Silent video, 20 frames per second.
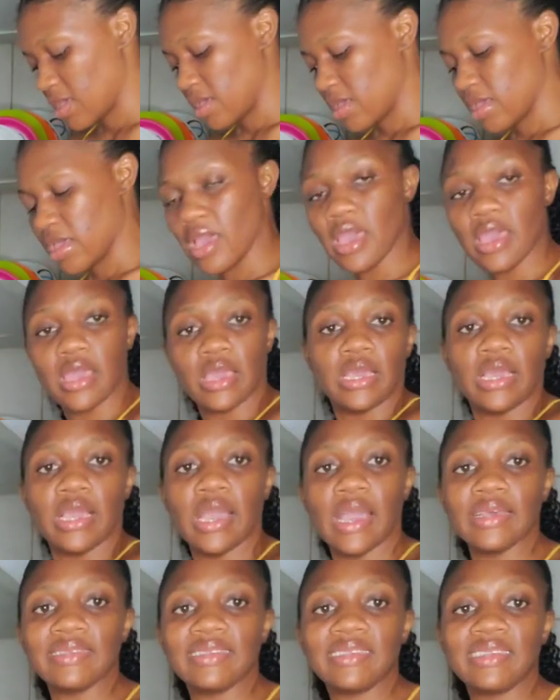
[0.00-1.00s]
Hey
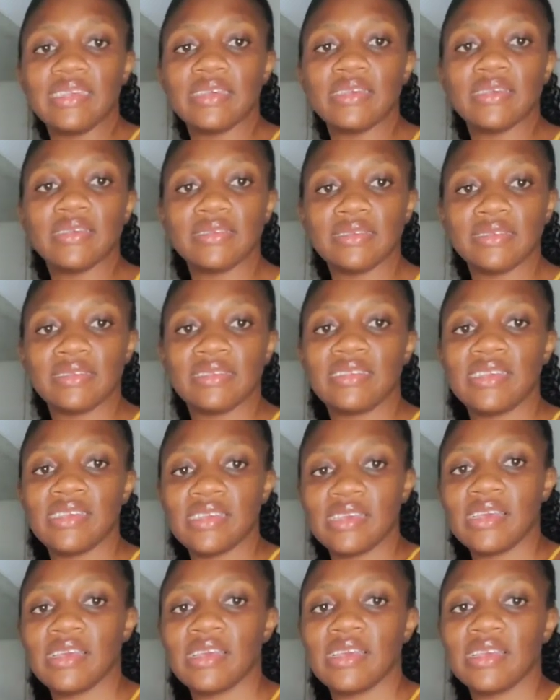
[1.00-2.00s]
guys, see, see,
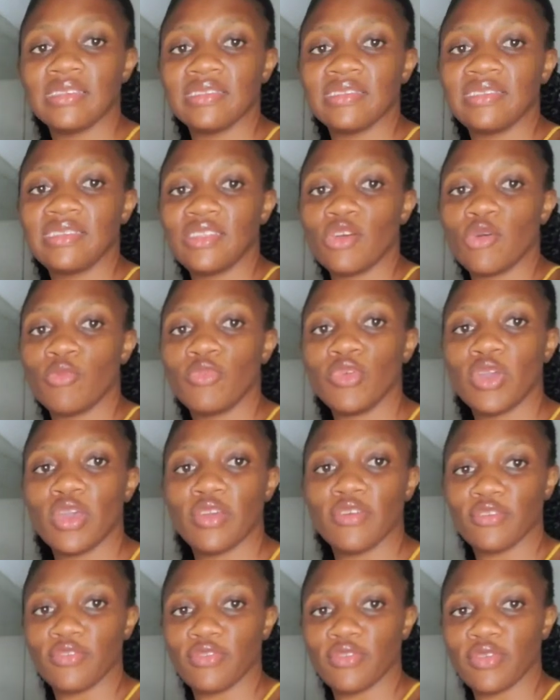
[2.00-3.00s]
see
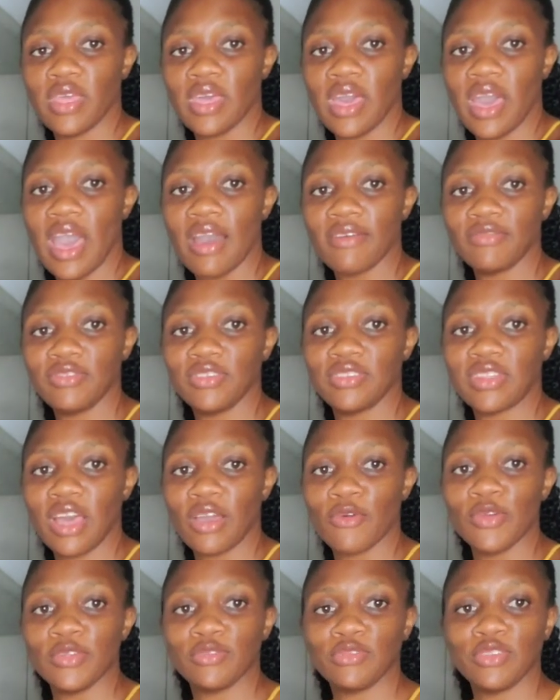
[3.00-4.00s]
WF. I have to start
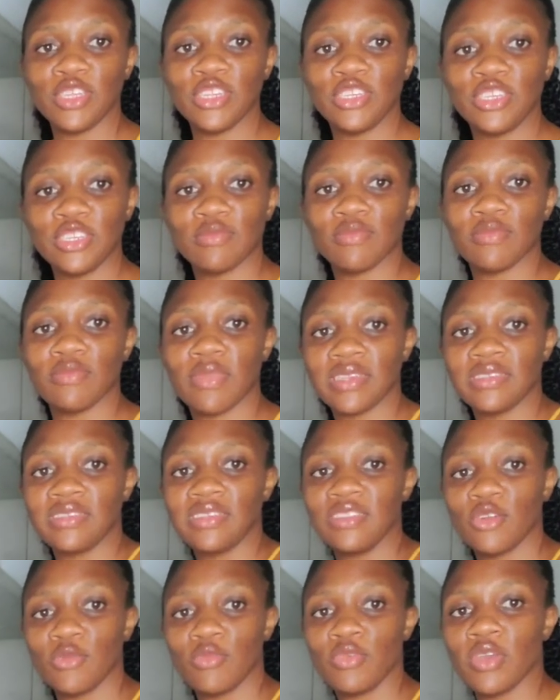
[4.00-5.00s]
going to the gym. My
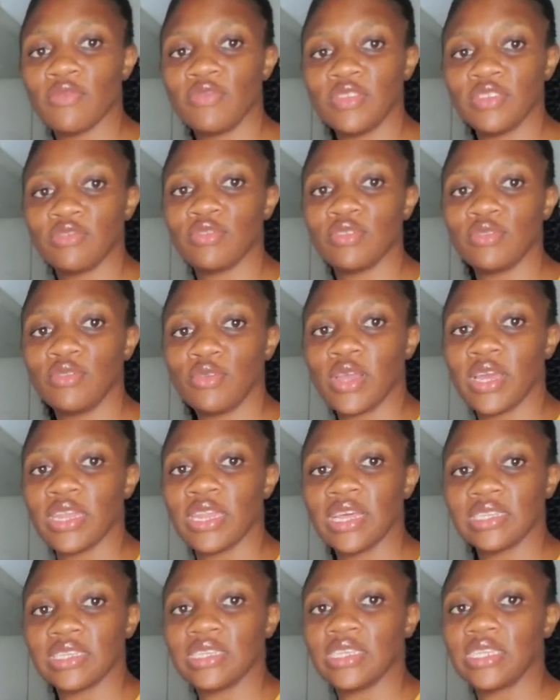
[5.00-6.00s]
CWF is true. Look at
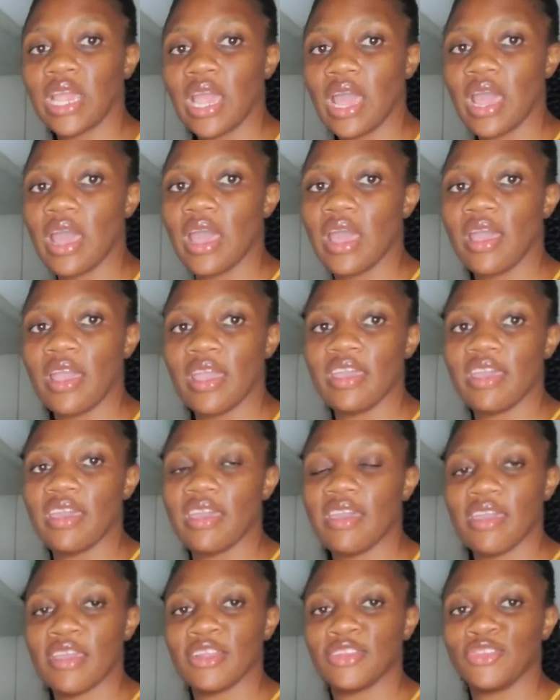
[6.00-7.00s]
that. Giant
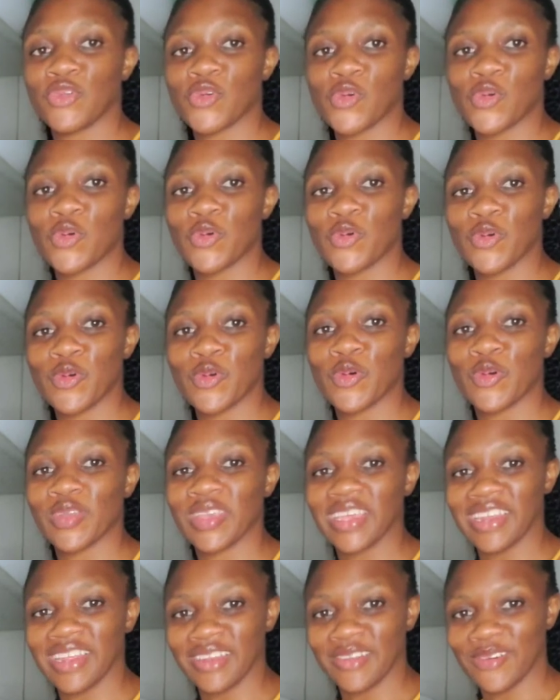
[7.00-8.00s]
age.
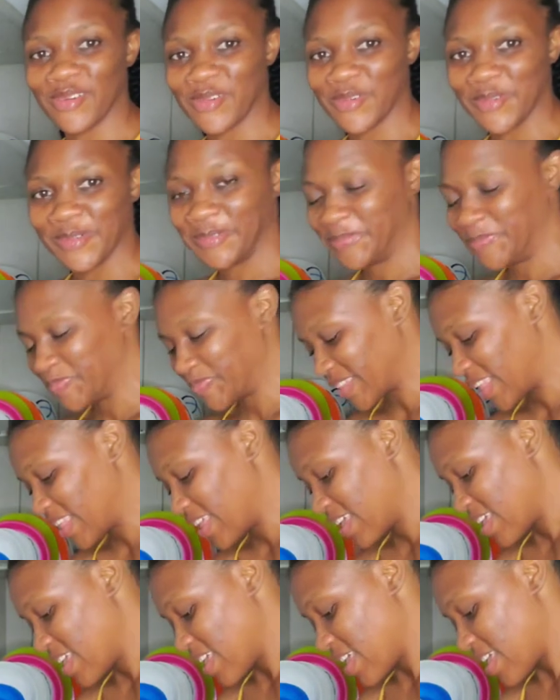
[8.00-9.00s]
Okay, I
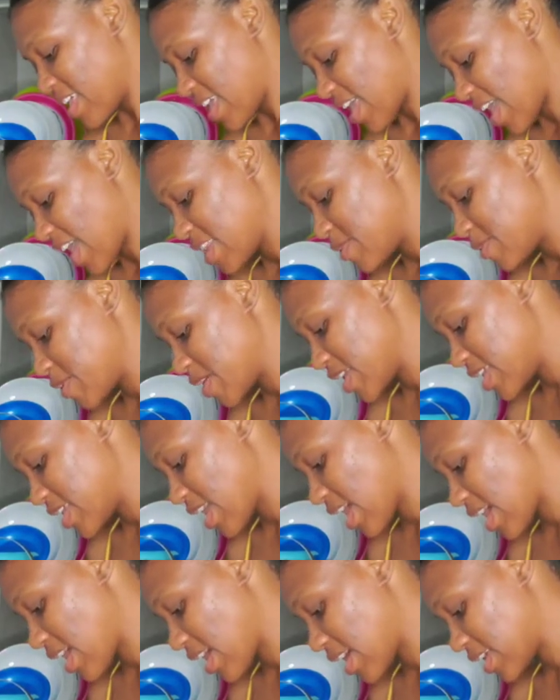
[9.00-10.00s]
Anyway,
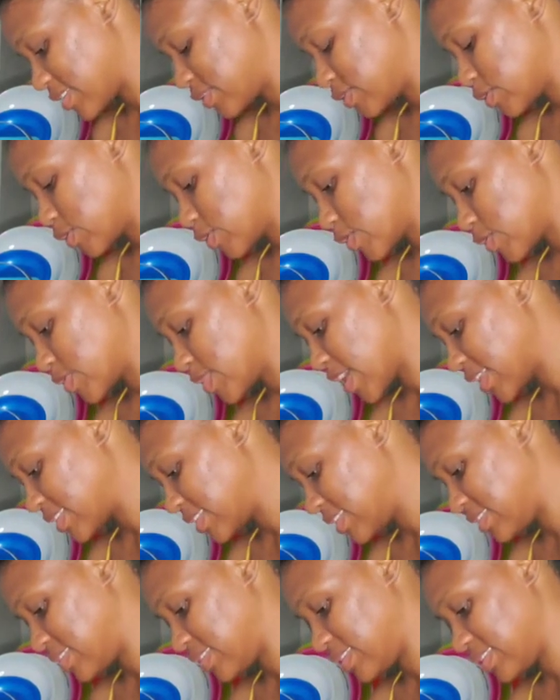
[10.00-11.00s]
yeah, guys. So that
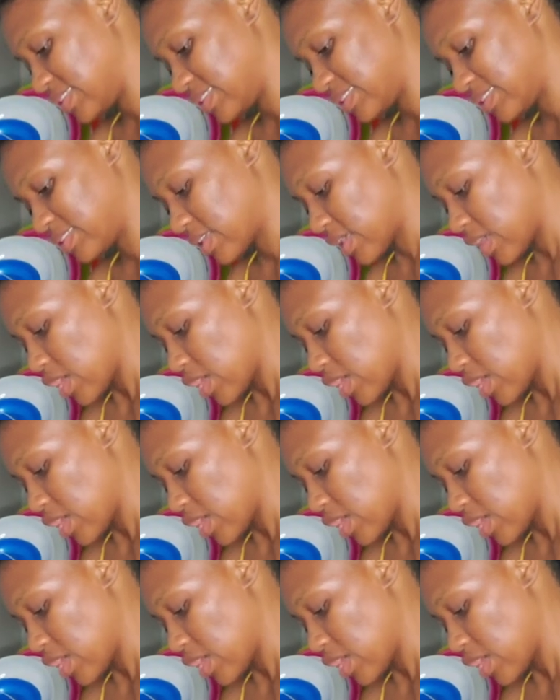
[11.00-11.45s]
is it.